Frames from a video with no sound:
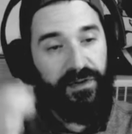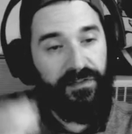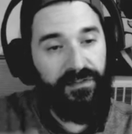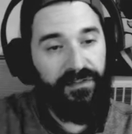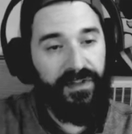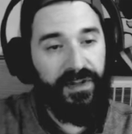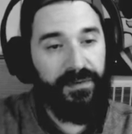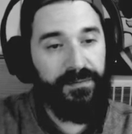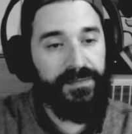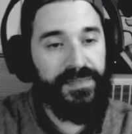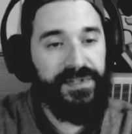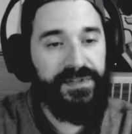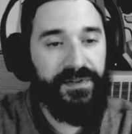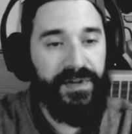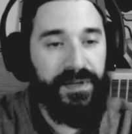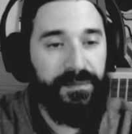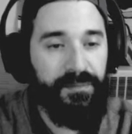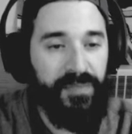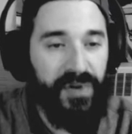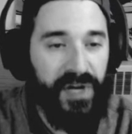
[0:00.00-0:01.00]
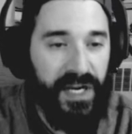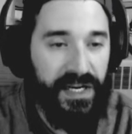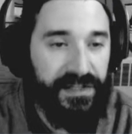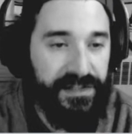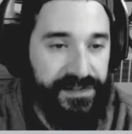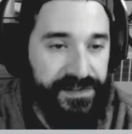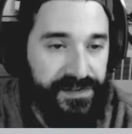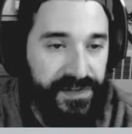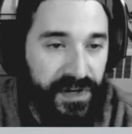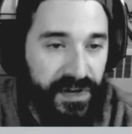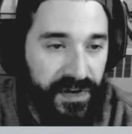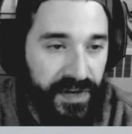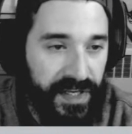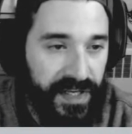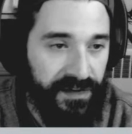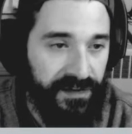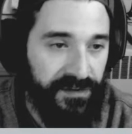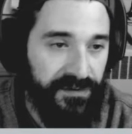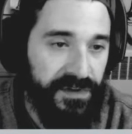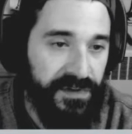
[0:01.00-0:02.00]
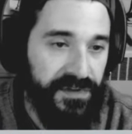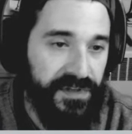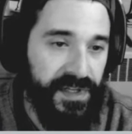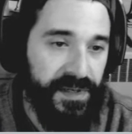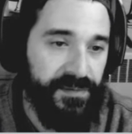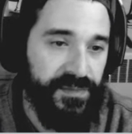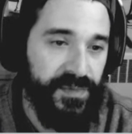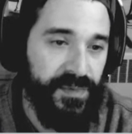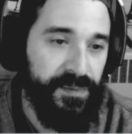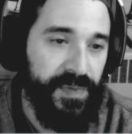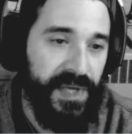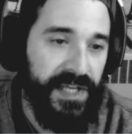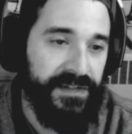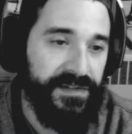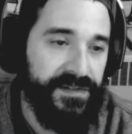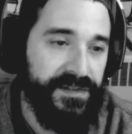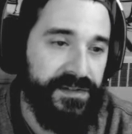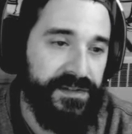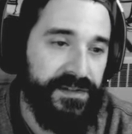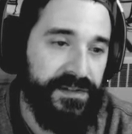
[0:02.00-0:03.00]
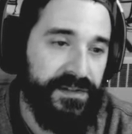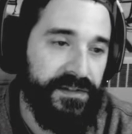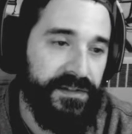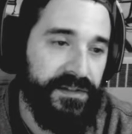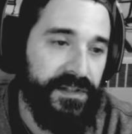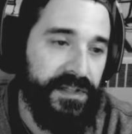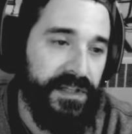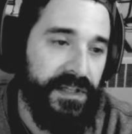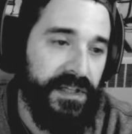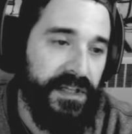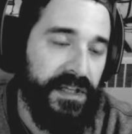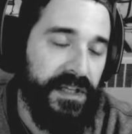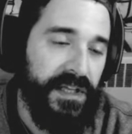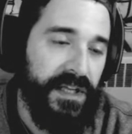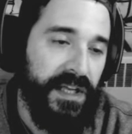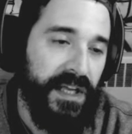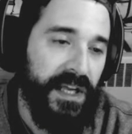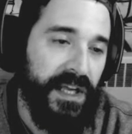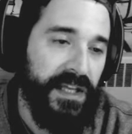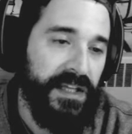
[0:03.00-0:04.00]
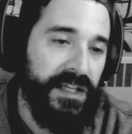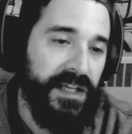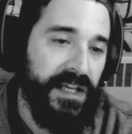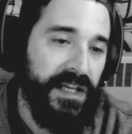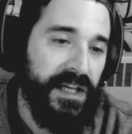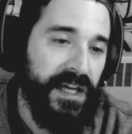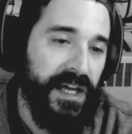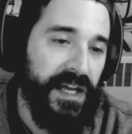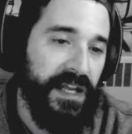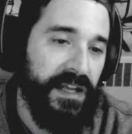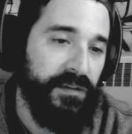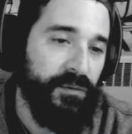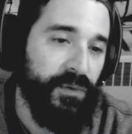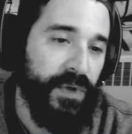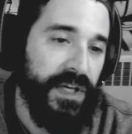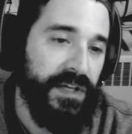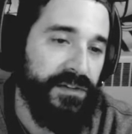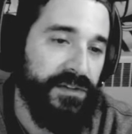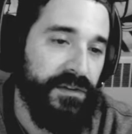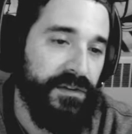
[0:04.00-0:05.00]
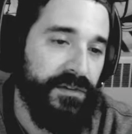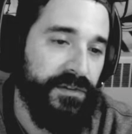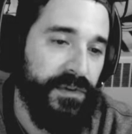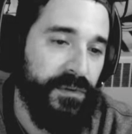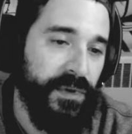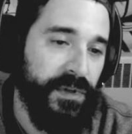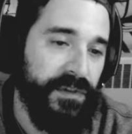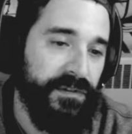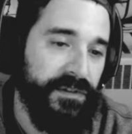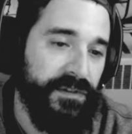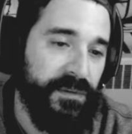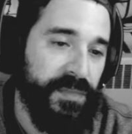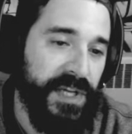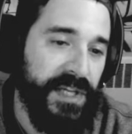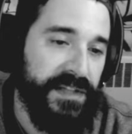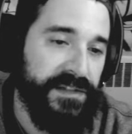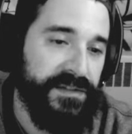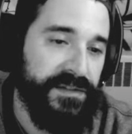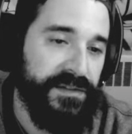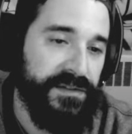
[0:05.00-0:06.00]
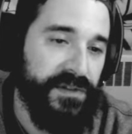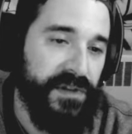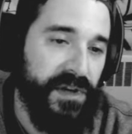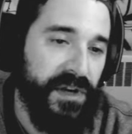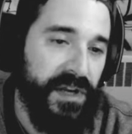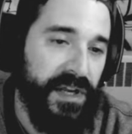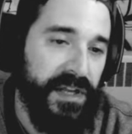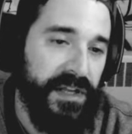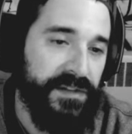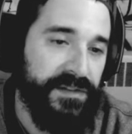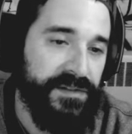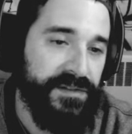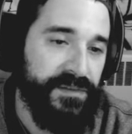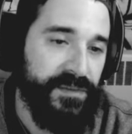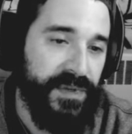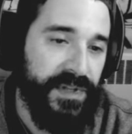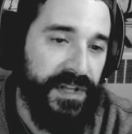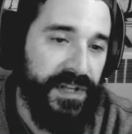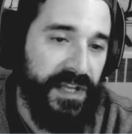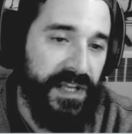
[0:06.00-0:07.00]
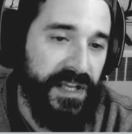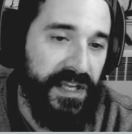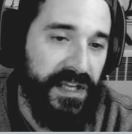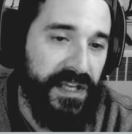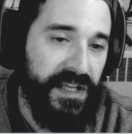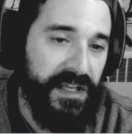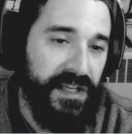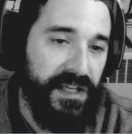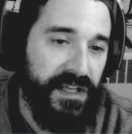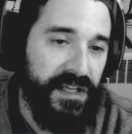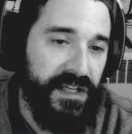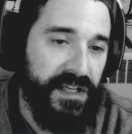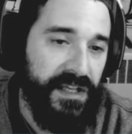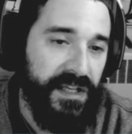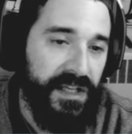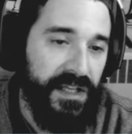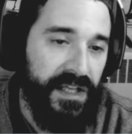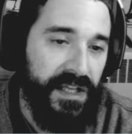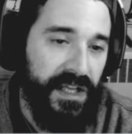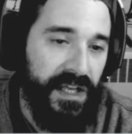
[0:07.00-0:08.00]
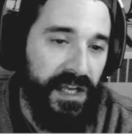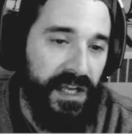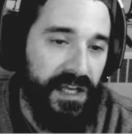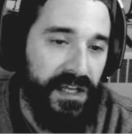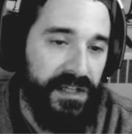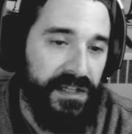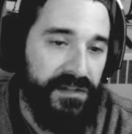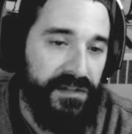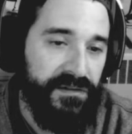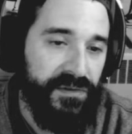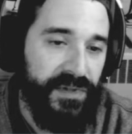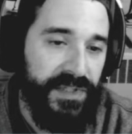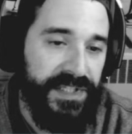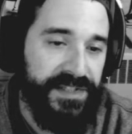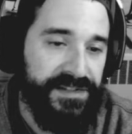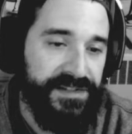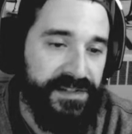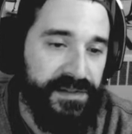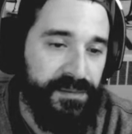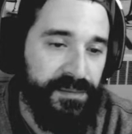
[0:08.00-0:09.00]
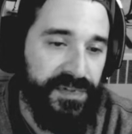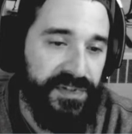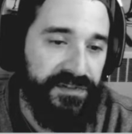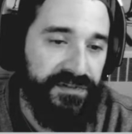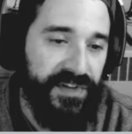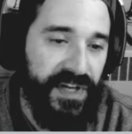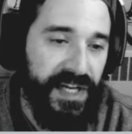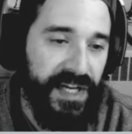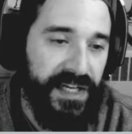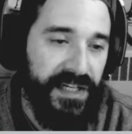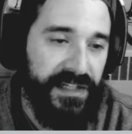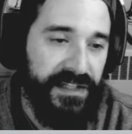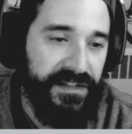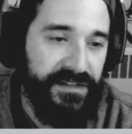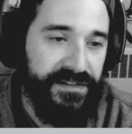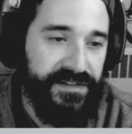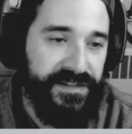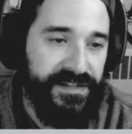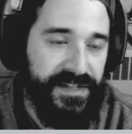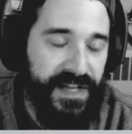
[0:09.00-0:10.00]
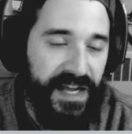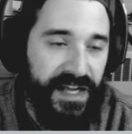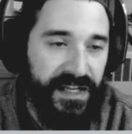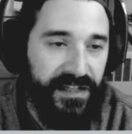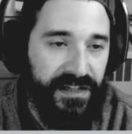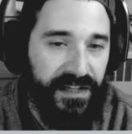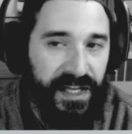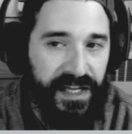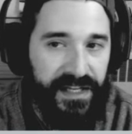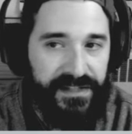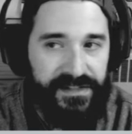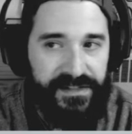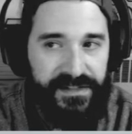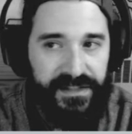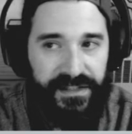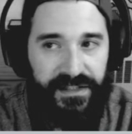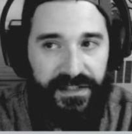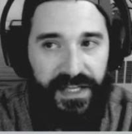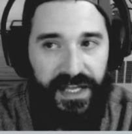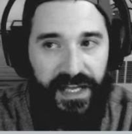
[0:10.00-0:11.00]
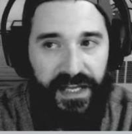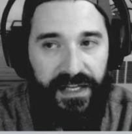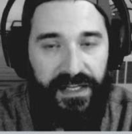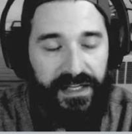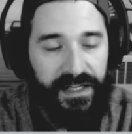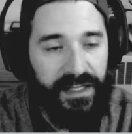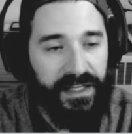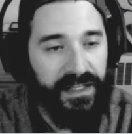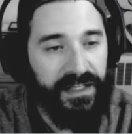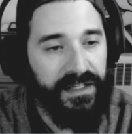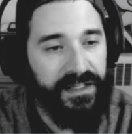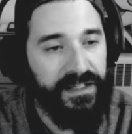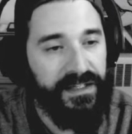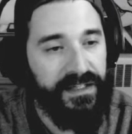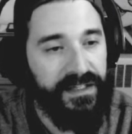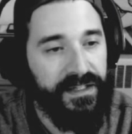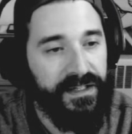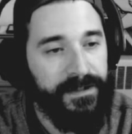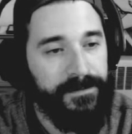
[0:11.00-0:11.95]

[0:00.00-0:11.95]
of them, so I practiced drawing it a few times with pencil, and then I went over one of the pencil drawings with ink and really simplified it and stylized it a lot, and